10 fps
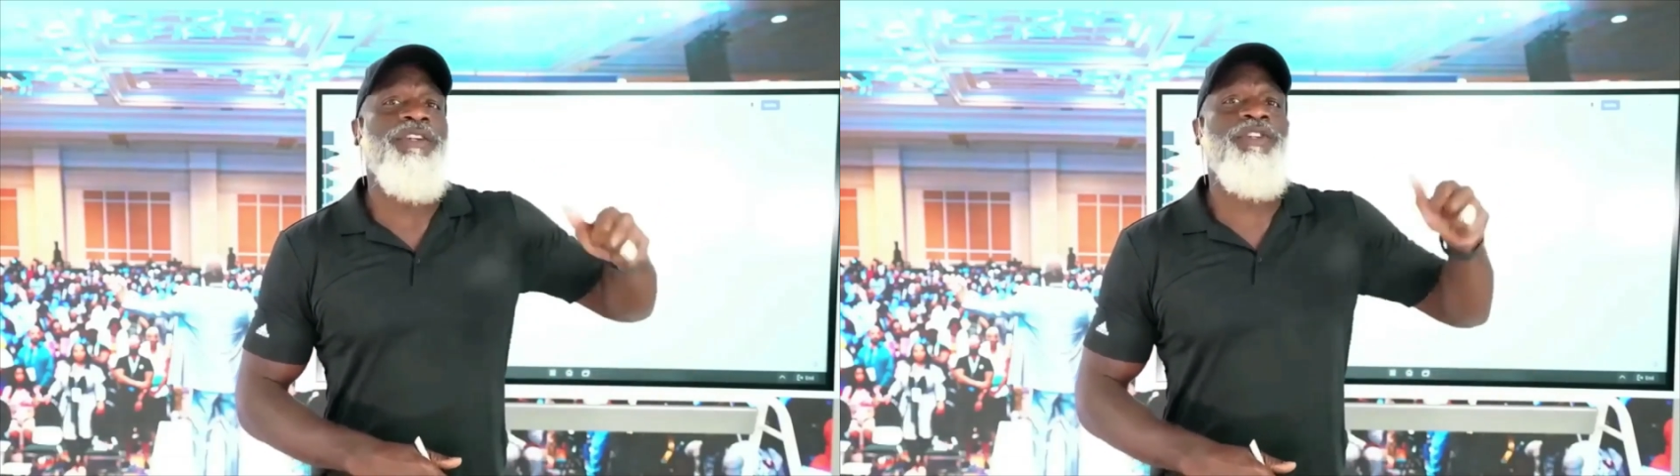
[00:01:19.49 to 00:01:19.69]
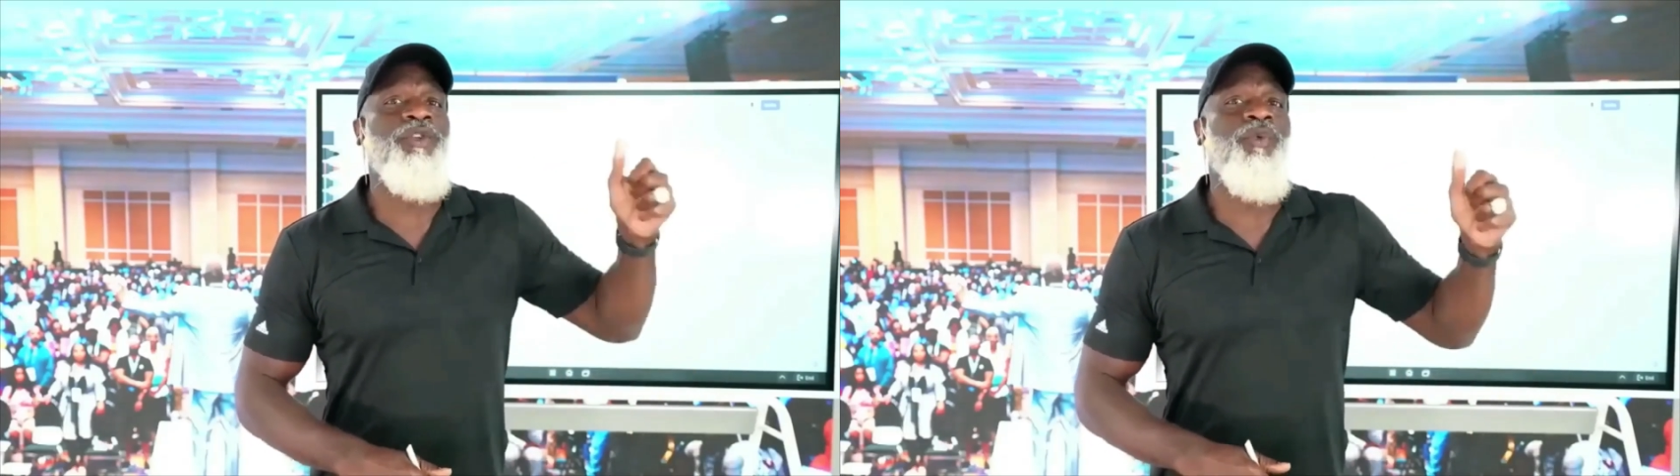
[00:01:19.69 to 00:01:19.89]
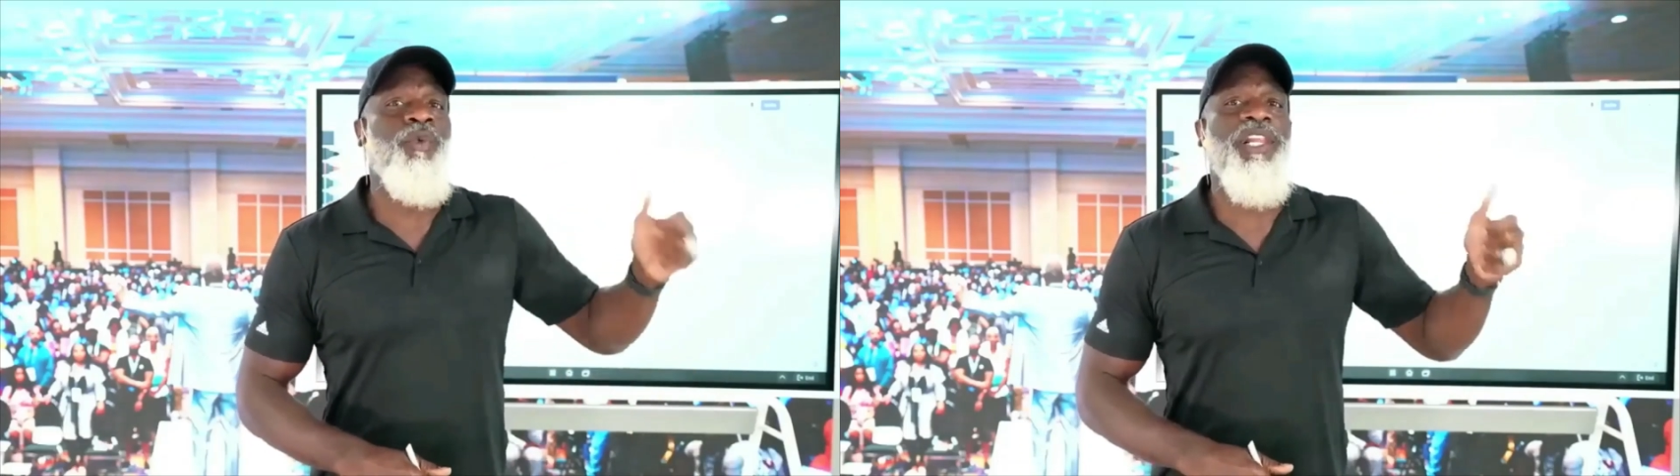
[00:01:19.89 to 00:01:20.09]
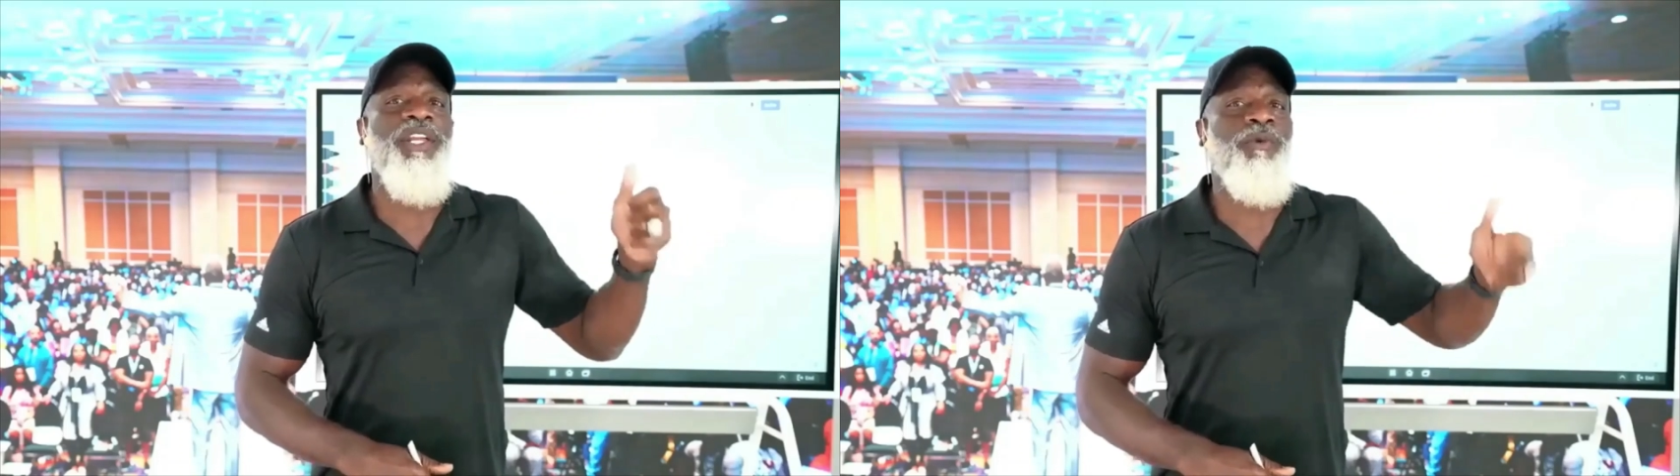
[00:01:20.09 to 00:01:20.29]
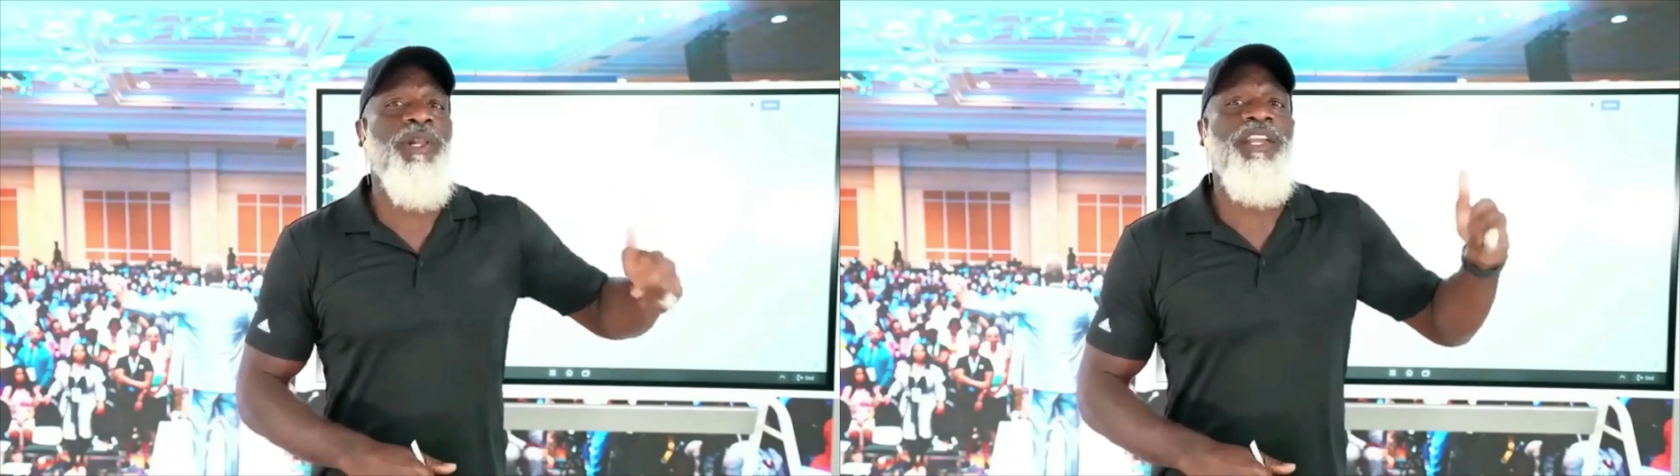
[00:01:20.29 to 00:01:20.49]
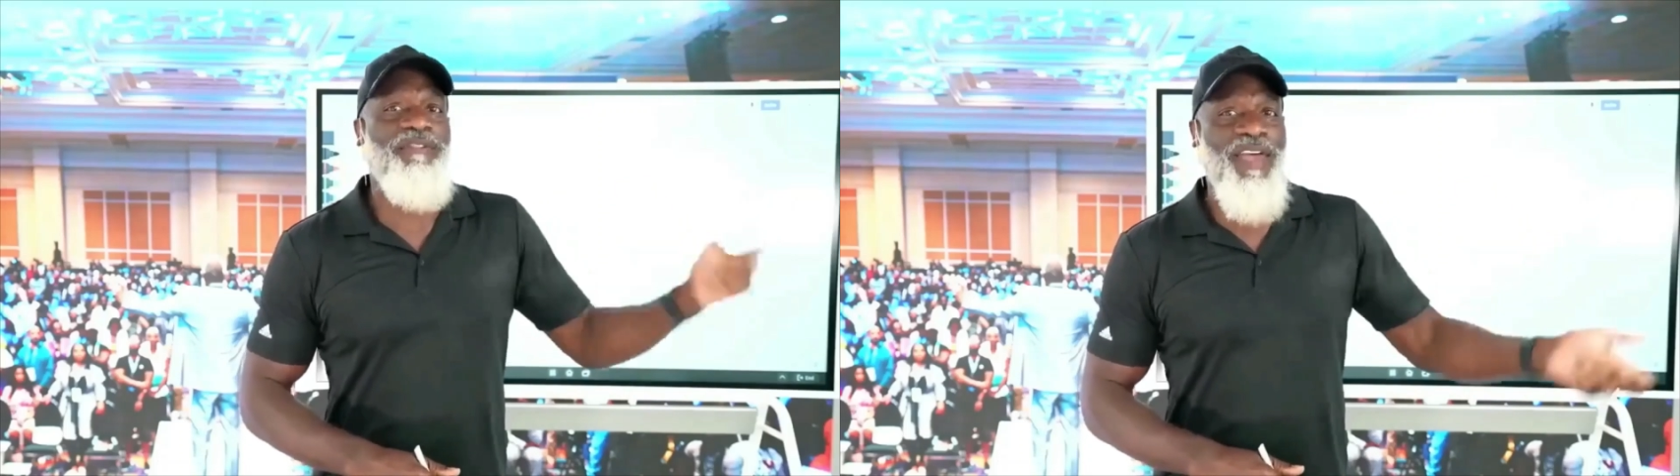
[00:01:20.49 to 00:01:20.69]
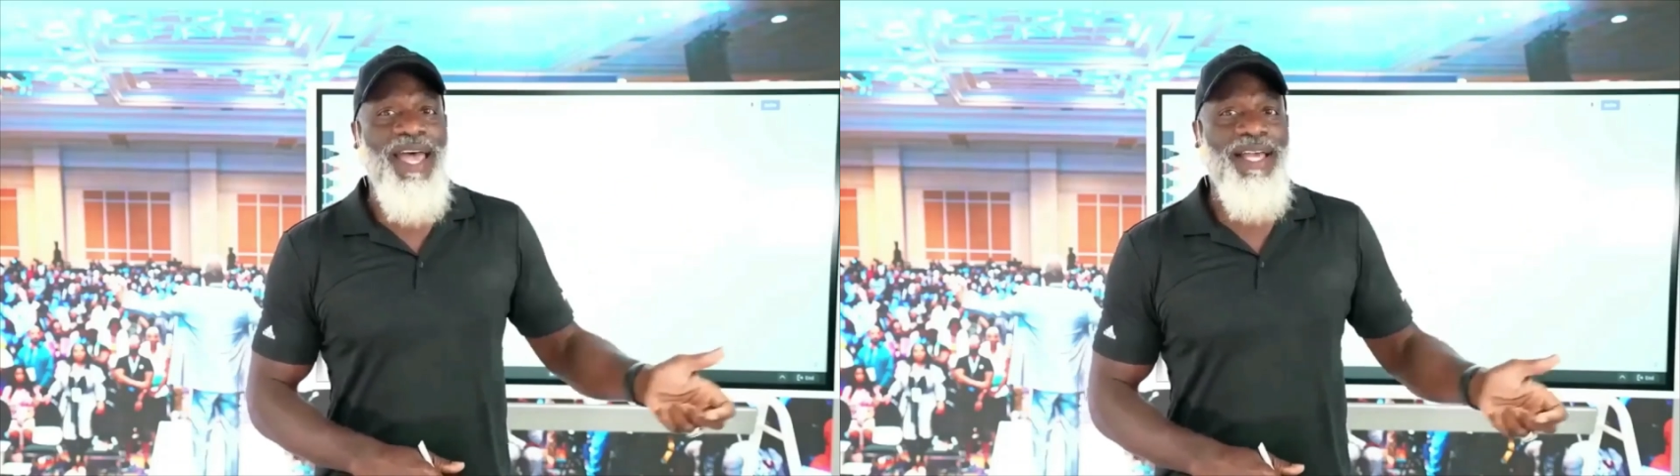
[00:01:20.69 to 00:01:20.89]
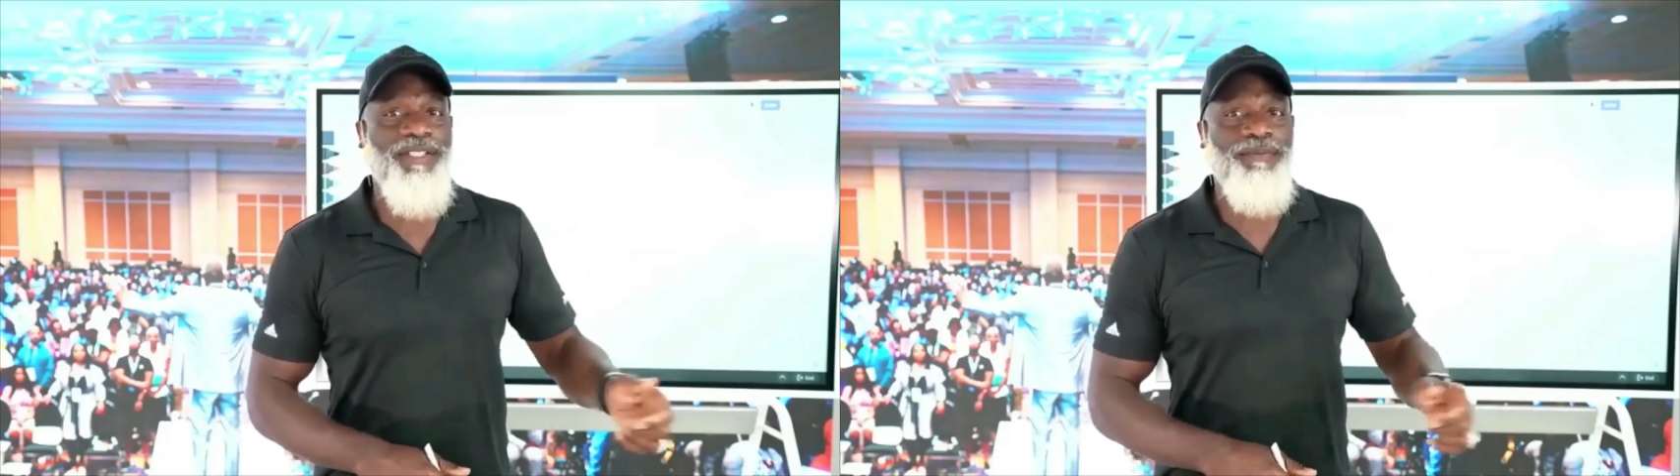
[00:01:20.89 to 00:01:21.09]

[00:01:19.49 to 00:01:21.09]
to really, really fast.